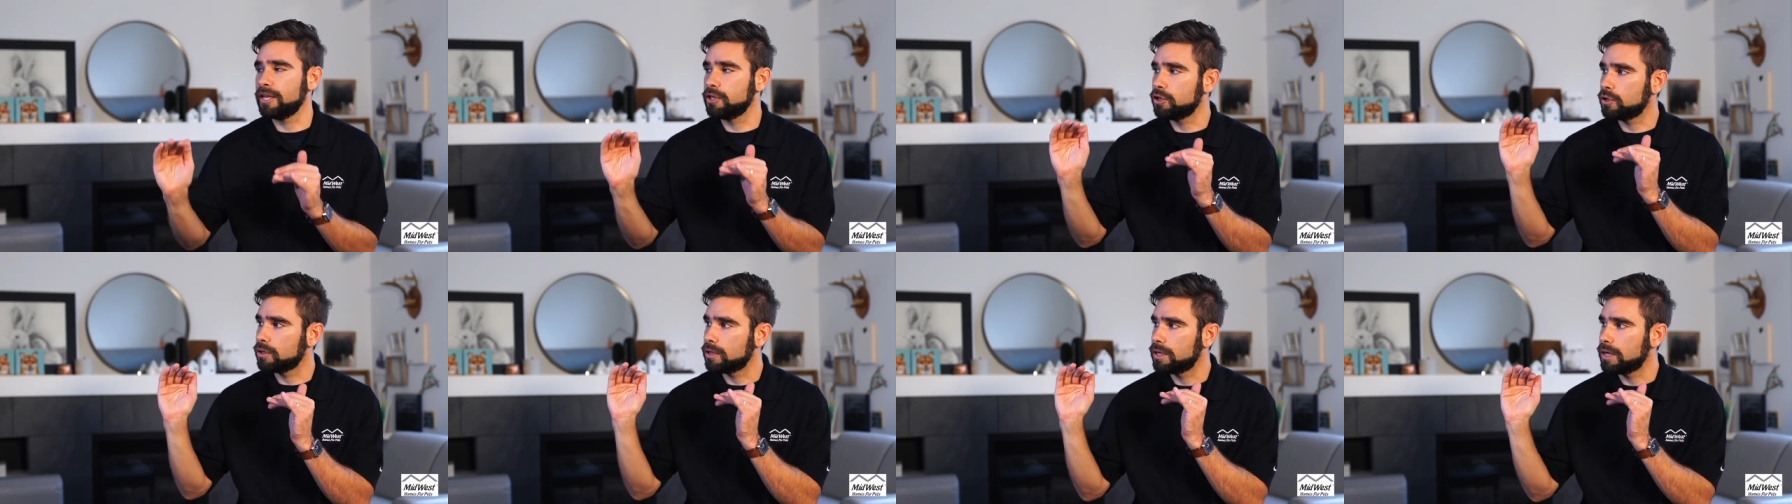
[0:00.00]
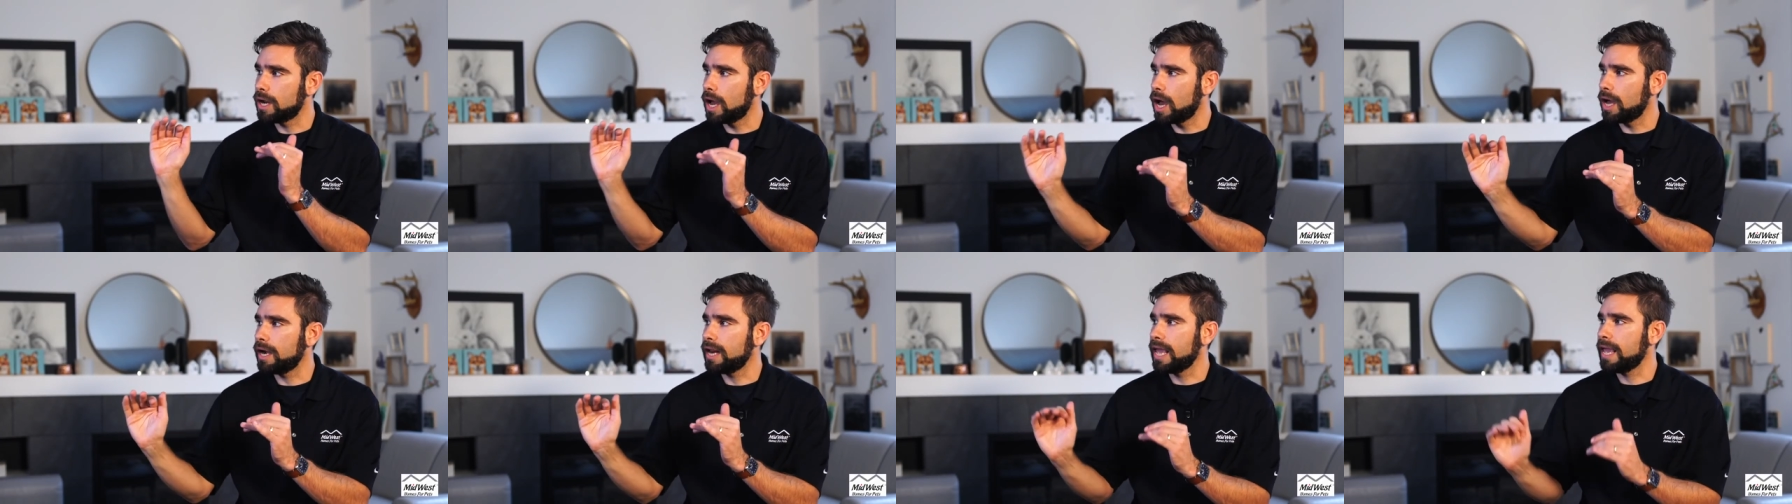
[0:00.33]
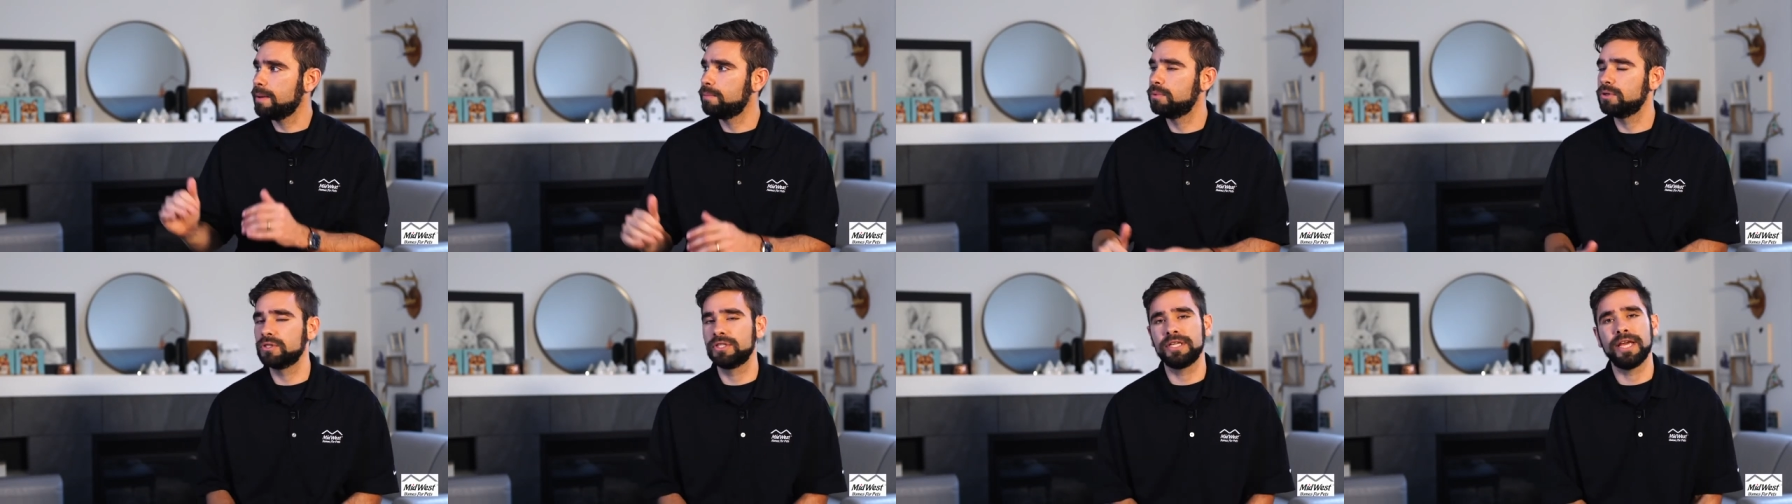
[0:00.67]
and you're not
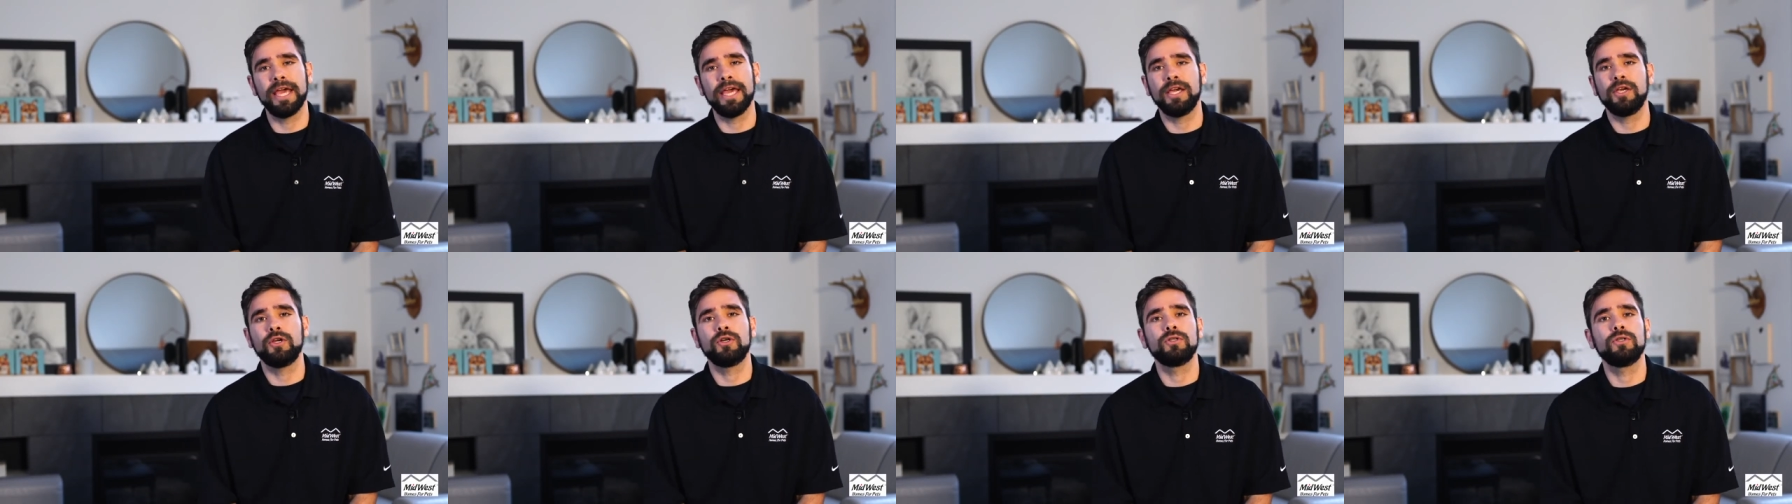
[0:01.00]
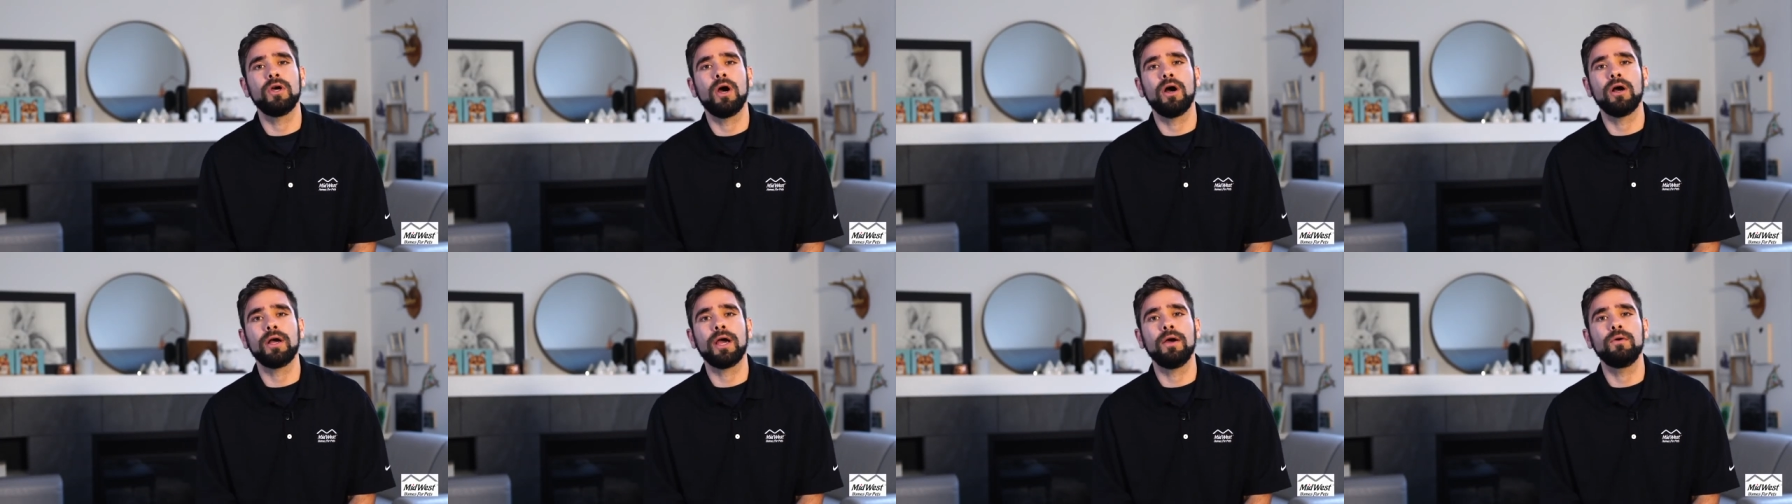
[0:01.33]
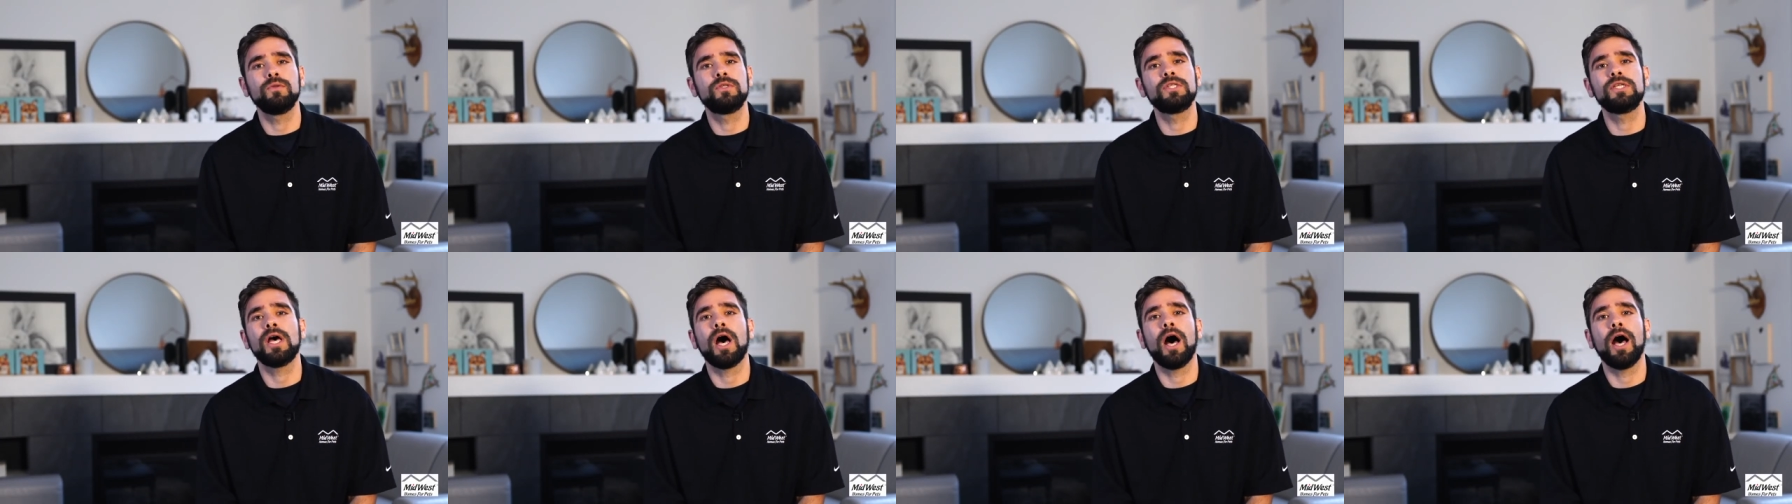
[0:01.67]
able to take your dog
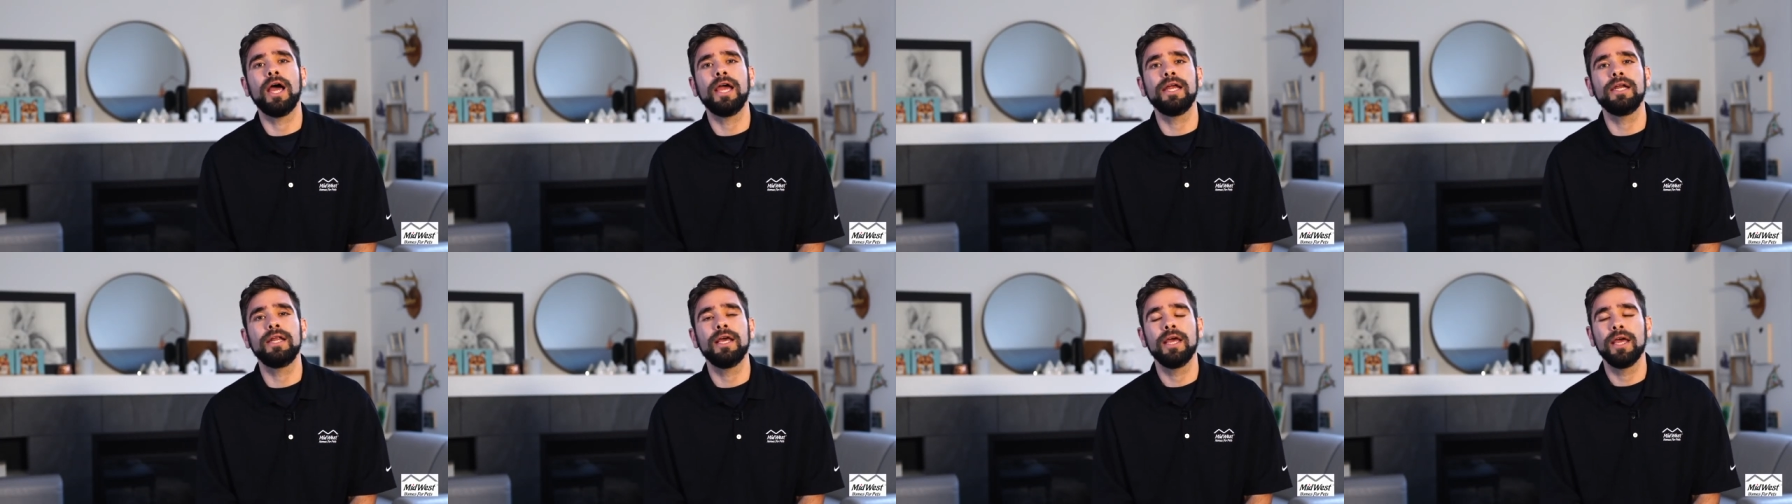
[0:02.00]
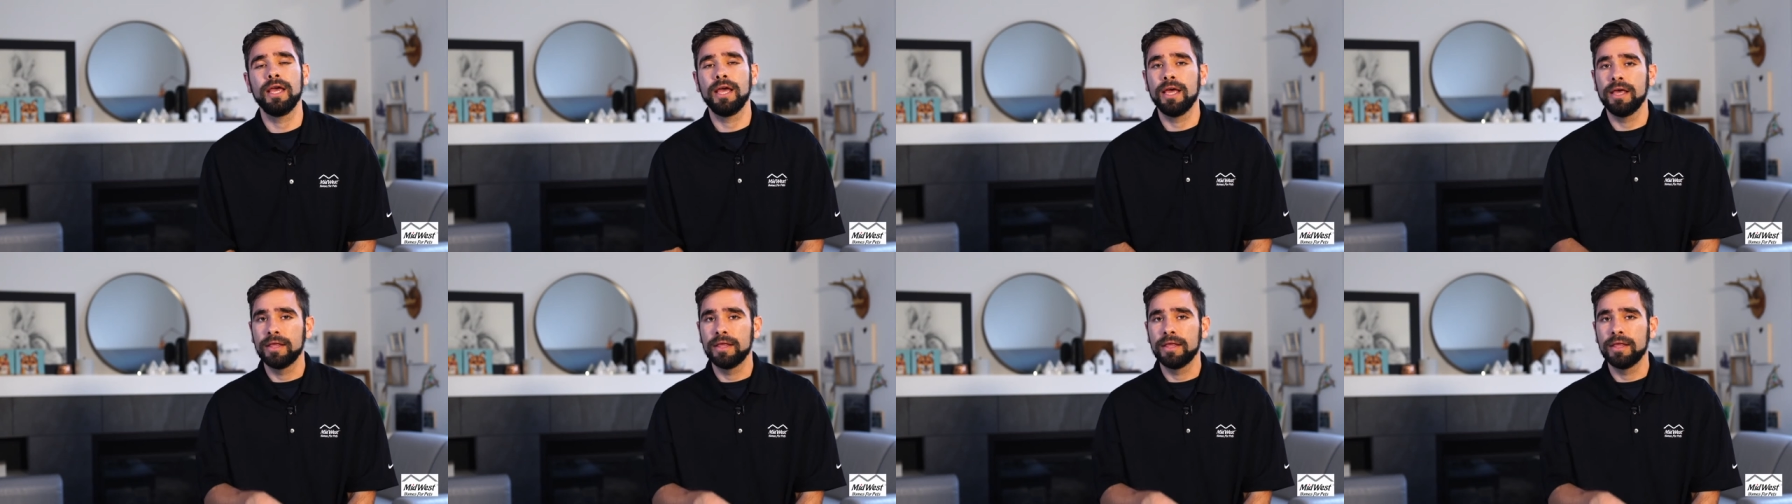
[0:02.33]
outside,